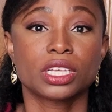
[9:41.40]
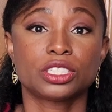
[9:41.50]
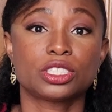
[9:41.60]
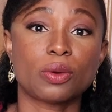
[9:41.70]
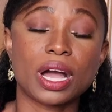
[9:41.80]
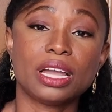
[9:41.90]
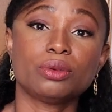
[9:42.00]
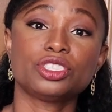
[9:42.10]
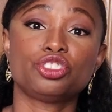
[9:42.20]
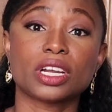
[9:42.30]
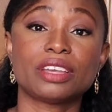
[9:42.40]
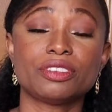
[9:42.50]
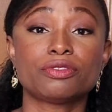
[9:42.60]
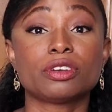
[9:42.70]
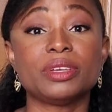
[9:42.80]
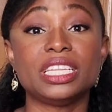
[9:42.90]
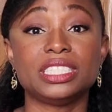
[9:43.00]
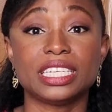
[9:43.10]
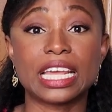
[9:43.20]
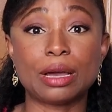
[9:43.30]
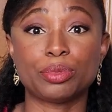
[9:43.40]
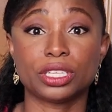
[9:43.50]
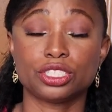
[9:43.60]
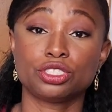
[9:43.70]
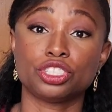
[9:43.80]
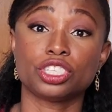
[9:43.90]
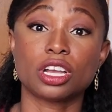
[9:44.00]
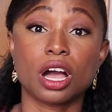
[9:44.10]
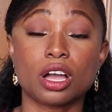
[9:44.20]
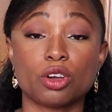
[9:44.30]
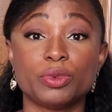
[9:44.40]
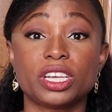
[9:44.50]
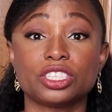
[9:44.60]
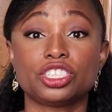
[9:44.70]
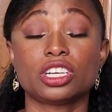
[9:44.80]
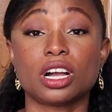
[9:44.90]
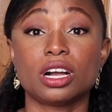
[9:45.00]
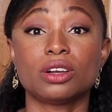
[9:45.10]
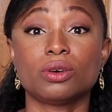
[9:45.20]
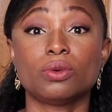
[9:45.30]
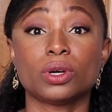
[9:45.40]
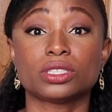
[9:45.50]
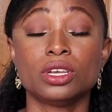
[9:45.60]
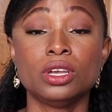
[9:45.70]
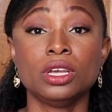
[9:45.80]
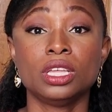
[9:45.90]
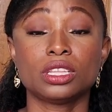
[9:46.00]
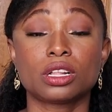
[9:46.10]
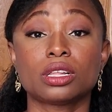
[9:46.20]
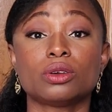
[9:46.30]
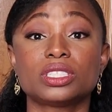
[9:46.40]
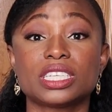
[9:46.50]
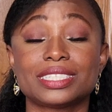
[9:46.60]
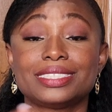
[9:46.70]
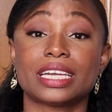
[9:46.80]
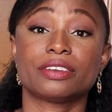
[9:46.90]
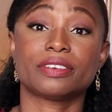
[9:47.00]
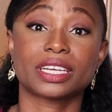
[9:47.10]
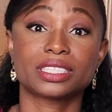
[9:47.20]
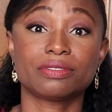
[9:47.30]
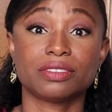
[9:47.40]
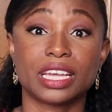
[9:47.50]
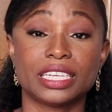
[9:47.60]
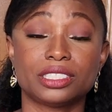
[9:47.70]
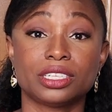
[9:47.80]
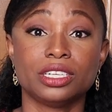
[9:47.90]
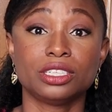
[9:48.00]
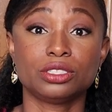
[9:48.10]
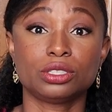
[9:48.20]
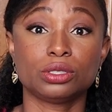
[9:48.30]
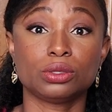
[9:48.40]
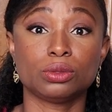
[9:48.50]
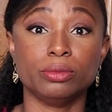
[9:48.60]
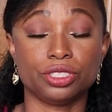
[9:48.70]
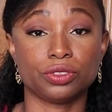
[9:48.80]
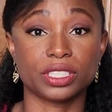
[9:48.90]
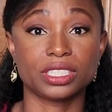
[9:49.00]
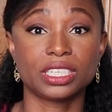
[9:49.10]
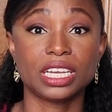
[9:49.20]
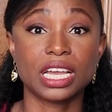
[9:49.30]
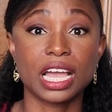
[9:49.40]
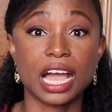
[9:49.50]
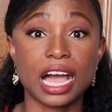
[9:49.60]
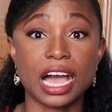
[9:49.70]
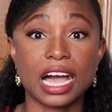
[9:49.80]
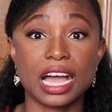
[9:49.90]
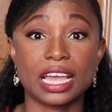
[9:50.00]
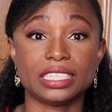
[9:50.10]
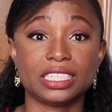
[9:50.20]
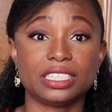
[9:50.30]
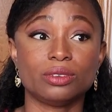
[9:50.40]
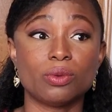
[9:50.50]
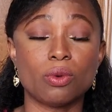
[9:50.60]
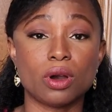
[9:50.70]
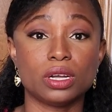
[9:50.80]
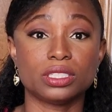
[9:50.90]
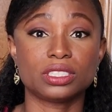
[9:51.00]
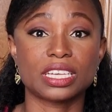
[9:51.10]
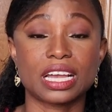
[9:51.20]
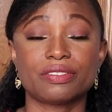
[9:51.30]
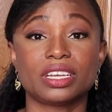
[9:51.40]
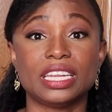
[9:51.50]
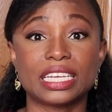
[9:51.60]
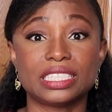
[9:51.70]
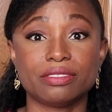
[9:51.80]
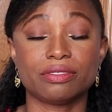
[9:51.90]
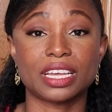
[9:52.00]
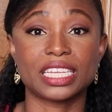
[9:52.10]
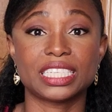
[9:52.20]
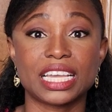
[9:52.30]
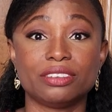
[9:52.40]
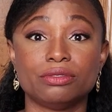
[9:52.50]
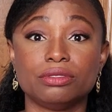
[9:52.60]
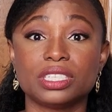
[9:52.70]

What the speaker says: So I was driving from Indianapolis to Chicago, because Chicago was the closest direct flight to Madrid. I didn't want to have connecting flights and